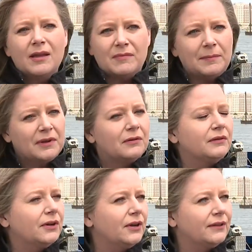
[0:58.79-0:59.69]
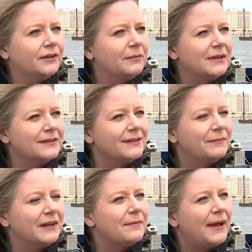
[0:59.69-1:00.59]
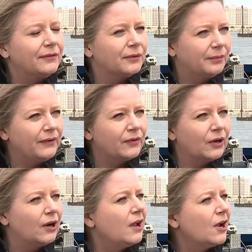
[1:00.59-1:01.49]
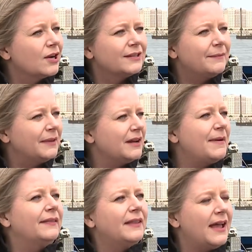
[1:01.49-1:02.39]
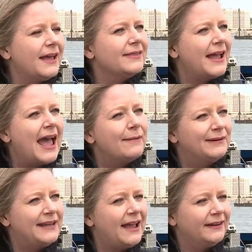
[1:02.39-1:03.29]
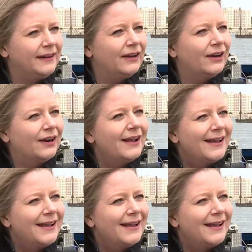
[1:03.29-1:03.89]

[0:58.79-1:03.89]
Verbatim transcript: Maybe you'll learn a little bit something about the river or something about the, the habitat here